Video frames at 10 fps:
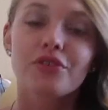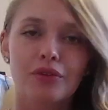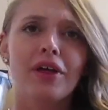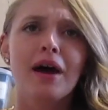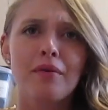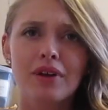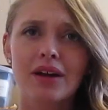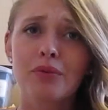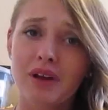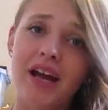So that
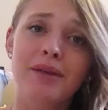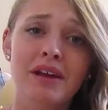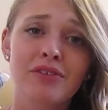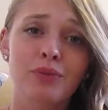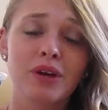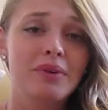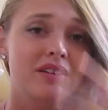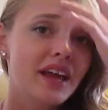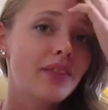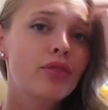kind of makes it weird
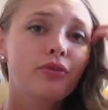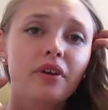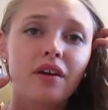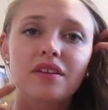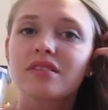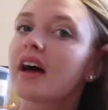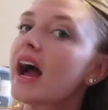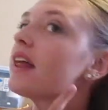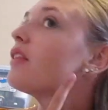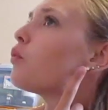because I had 3 on this
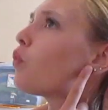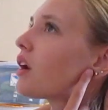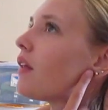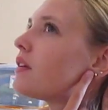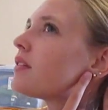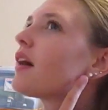side and then 1 on this